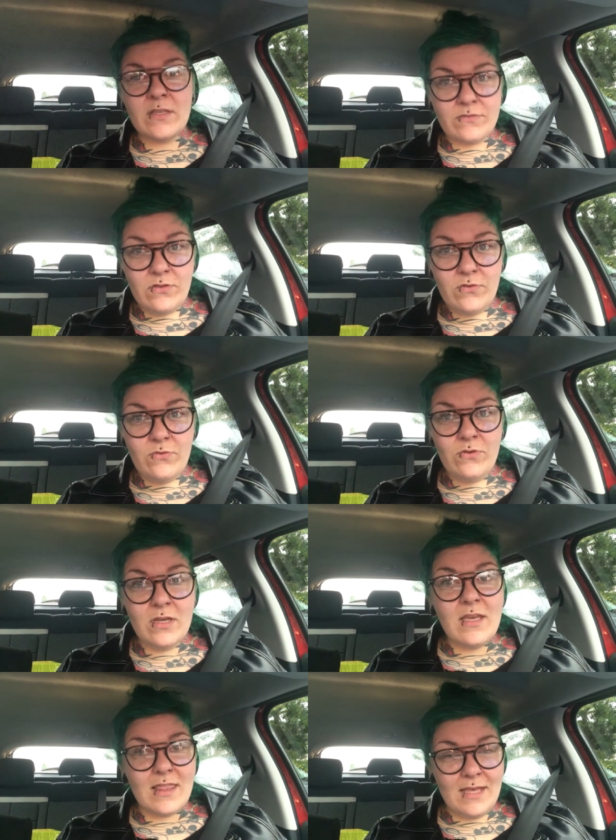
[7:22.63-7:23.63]
So
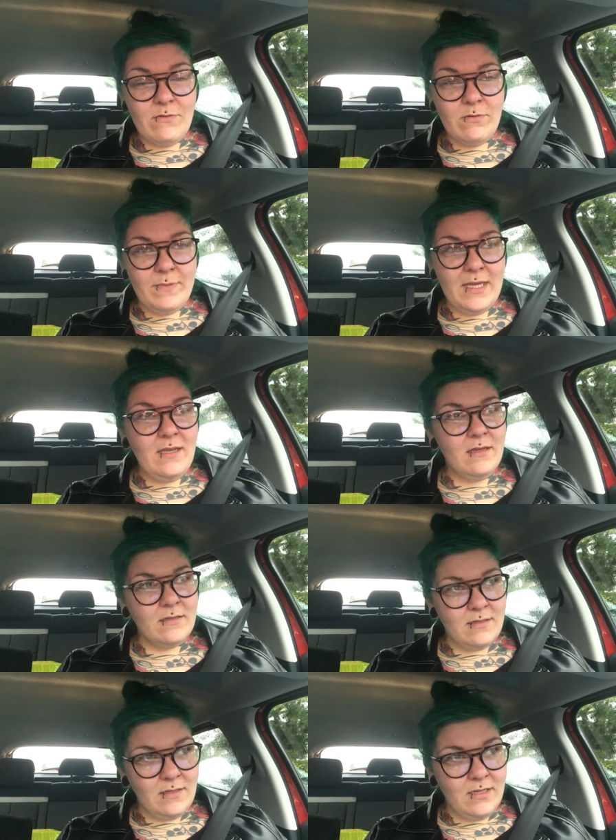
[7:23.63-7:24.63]
that will be
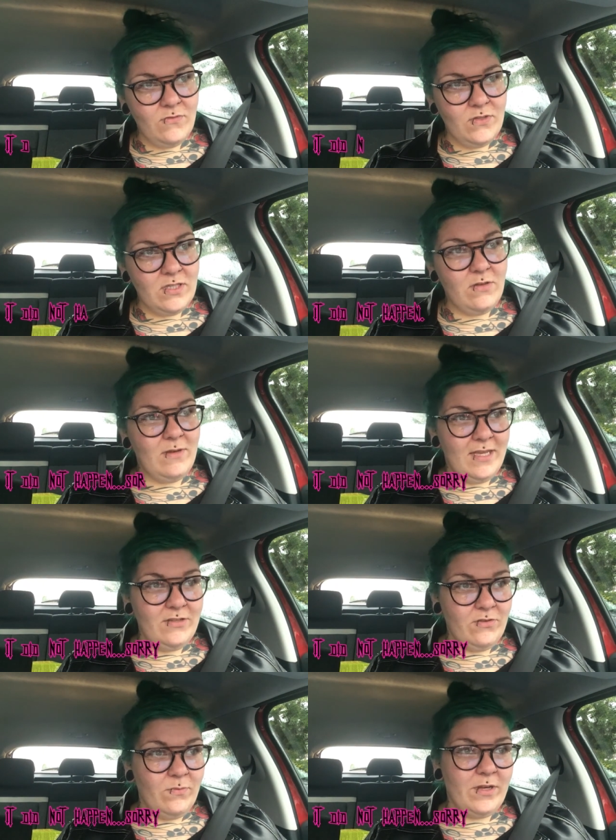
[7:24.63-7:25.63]
today's video
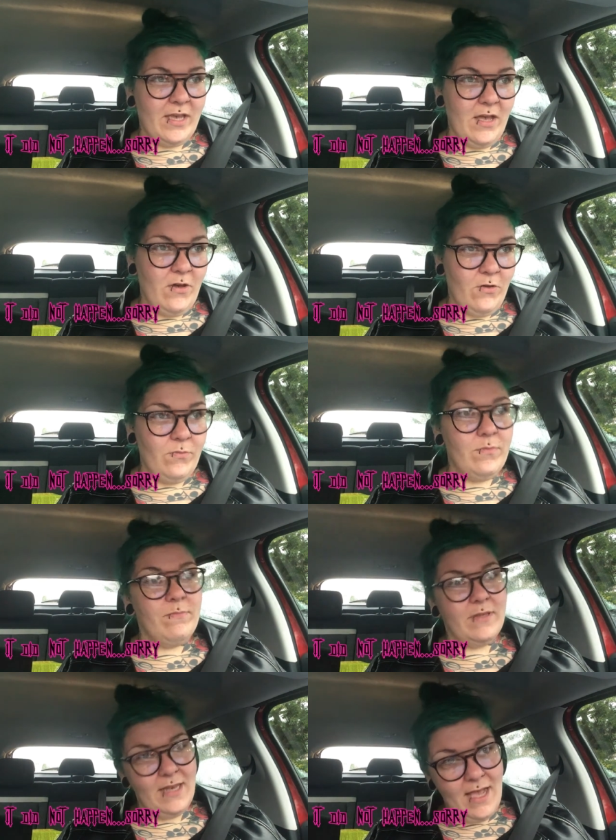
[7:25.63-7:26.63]
later on when I get home.
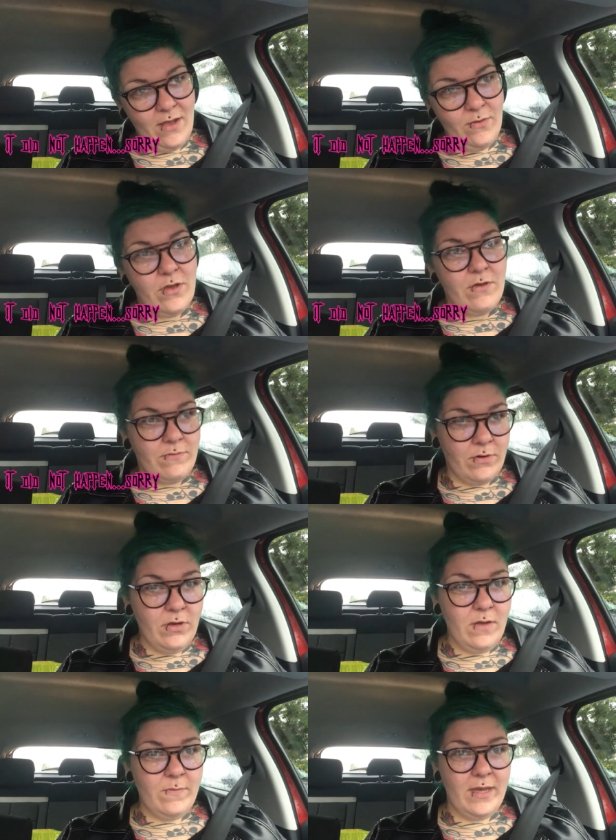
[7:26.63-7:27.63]
But now we're
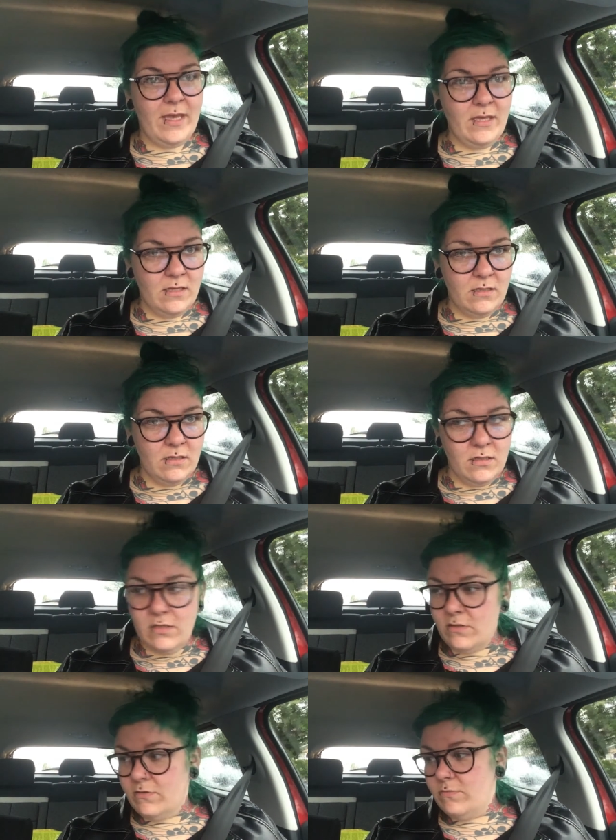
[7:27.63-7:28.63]
on our way
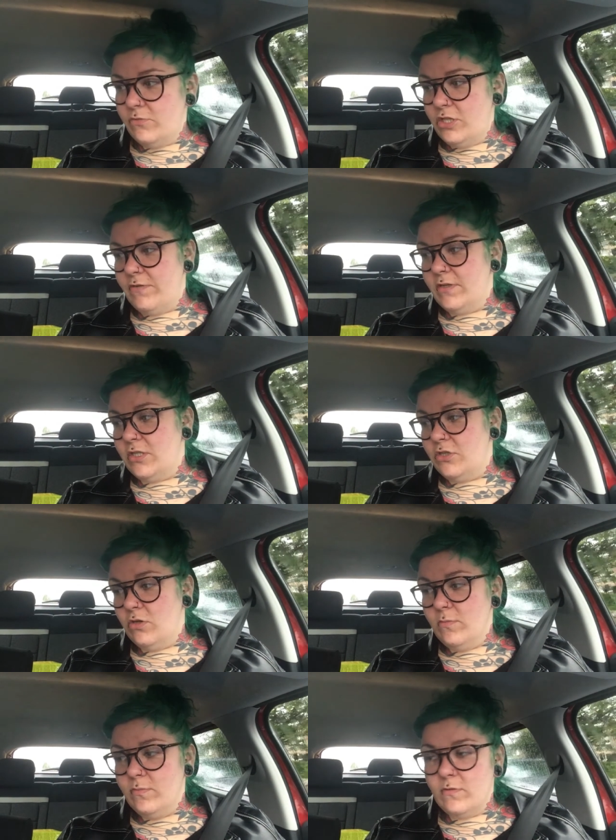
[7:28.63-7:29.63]
to some charity
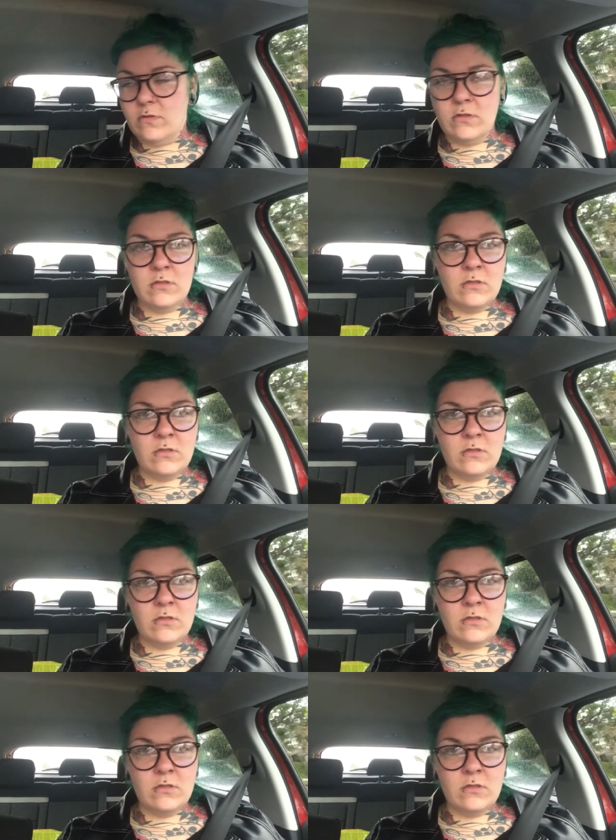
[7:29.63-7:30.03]
shops,